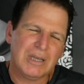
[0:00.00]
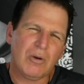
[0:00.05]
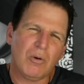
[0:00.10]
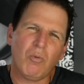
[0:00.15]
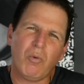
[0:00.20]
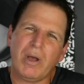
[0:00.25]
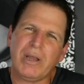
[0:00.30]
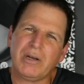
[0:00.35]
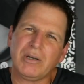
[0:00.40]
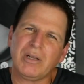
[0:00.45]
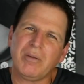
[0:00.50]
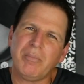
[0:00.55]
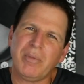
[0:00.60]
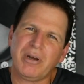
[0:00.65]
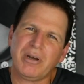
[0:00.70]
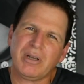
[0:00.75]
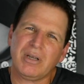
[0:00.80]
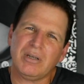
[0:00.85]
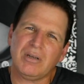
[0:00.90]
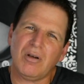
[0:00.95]
went on
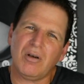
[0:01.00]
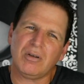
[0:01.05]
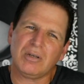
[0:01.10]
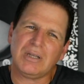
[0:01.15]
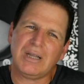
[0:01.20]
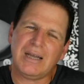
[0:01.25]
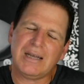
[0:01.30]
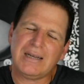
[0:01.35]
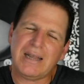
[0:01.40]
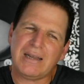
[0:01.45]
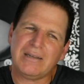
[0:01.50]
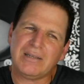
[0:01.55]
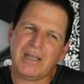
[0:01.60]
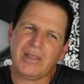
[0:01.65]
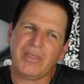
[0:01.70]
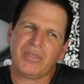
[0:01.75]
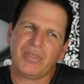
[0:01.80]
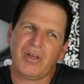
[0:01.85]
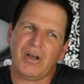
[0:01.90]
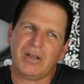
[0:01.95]
American Online and they
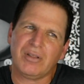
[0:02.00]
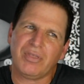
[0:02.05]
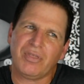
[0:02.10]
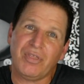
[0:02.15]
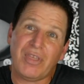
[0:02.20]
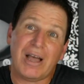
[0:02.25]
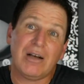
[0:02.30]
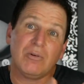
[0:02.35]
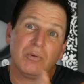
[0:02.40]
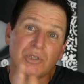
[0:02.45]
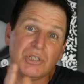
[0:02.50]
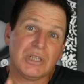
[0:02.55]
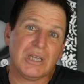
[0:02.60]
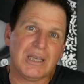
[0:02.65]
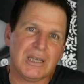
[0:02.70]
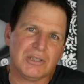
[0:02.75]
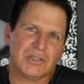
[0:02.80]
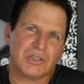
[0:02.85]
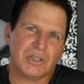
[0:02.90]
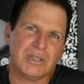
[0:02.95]
thought that was the
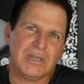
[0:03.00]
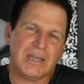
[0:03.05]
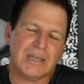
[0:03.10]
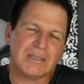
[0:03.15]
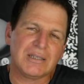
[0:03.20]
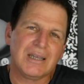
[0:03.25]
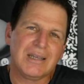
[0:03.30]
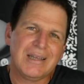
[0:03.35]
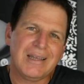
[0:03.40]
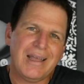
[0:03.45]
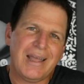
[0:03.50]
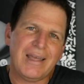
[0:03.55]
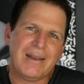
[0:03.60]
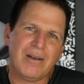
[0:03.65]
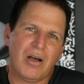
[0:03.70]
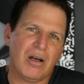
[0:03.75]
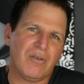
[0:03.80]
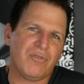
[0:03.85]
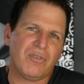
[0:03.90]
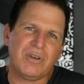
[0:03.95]
internet, and
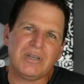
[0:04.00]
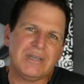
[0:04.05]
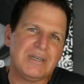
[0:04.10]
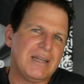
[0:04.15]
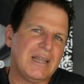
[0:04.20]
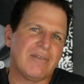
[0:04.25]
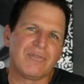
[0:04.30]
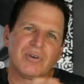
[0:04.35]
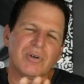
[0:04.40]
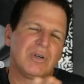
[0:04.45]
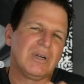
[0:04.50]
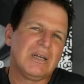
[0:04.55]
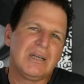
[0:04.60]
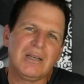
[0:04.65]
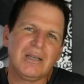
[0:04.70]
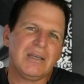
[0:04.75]
often never.